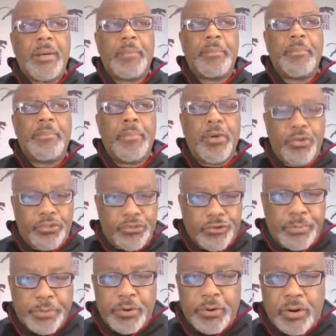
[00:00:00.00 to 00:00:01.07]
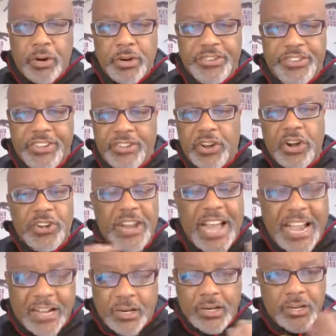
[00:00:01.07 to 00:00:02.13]
Most cryptocurrencies are
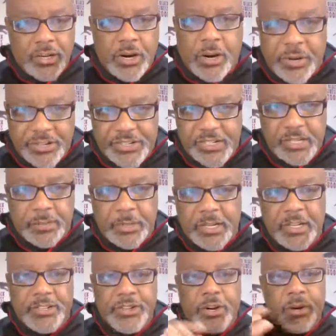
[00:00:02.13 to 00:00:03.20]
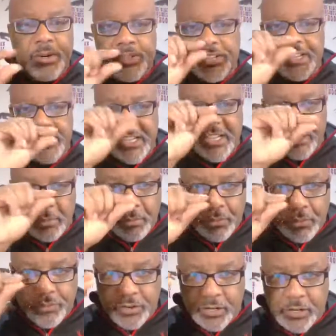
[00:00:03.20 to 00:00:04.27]
not good currencies because currencies tend to
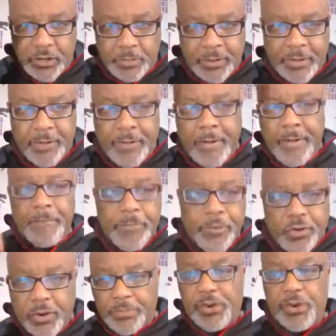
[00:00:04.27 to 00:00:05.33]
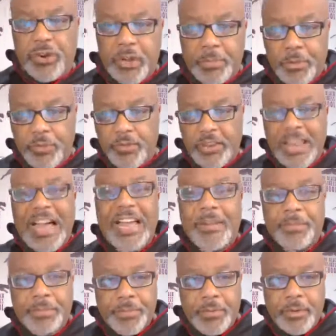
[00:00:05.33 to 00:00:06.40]
move a little bit. Crypto can move a lot,
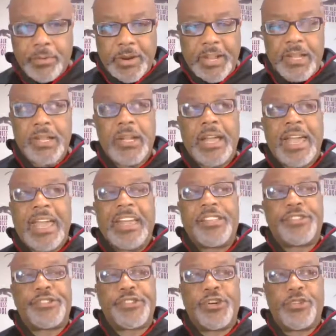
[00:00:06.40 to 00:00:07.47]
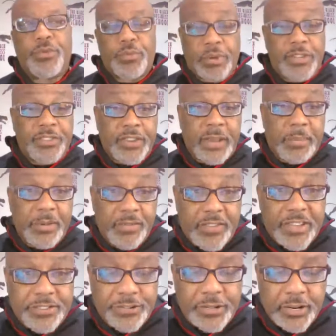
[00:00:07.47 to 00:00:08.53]
right? And so the reason I'm
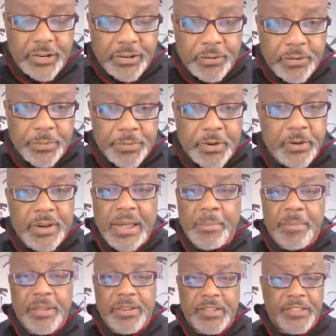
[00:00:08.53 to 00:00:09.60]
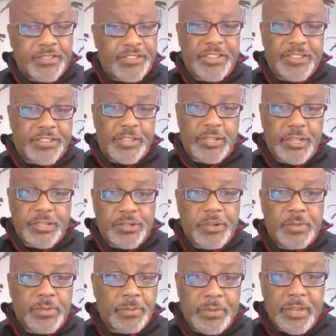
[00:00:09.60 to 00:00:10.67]
invested in crypto, and I've been consistent in
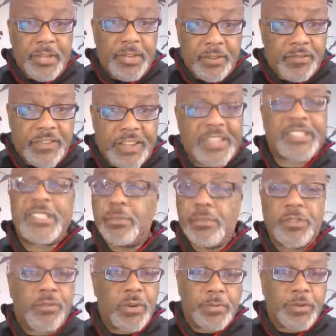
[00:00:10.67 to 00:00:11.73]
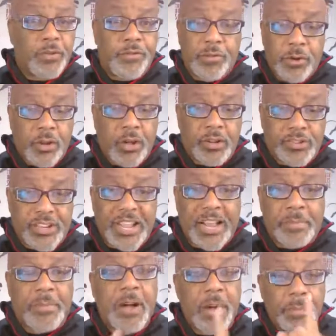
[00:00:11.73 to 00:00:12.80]
terms of being invested with crypto for a long
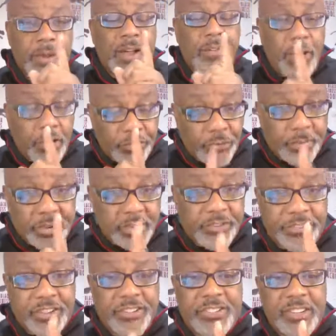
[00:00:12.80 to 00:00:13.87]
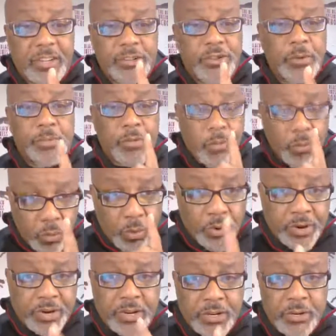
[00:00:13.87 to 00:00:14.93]
time, but I've also been consistent in terms of
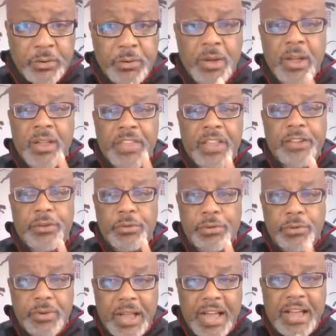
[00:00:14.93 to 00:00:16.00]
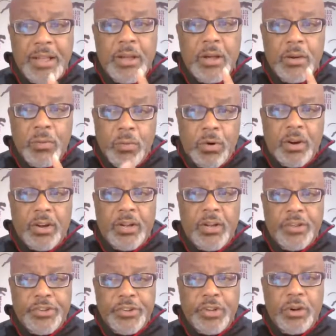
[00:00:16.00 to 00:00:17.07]
warning you that you do not want
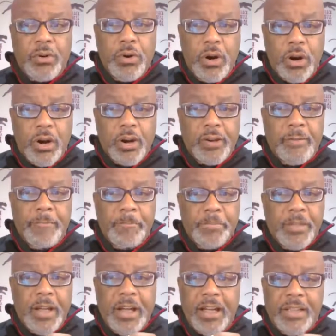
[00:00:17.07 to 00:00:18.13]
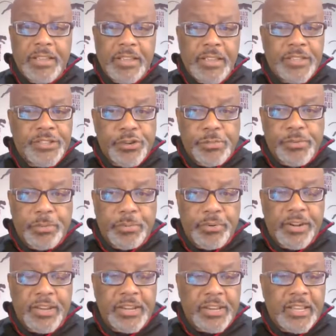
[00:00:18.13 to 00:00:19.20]
to go hard in terms of
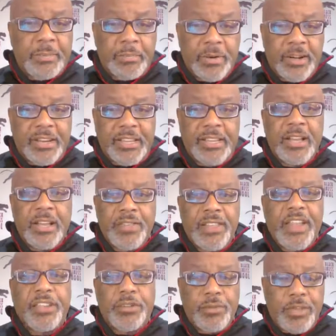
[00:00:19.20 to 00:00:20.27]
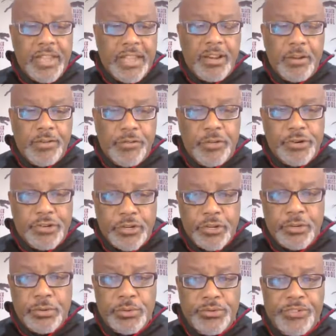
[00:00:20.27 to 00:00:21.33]
putting in money that you can't afford to
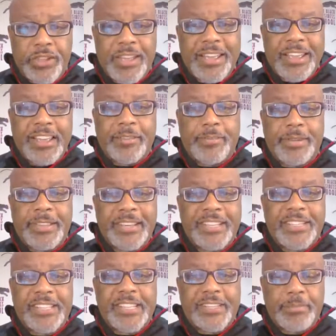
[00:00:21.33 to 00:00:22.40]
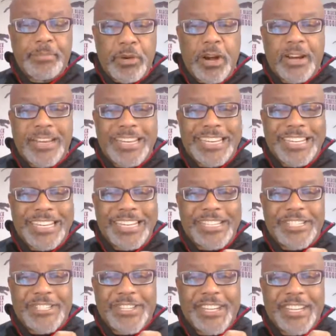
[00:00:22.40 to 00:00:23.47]
lose, is because this market
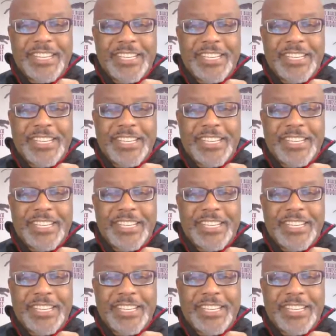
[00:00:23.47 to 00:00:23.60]
is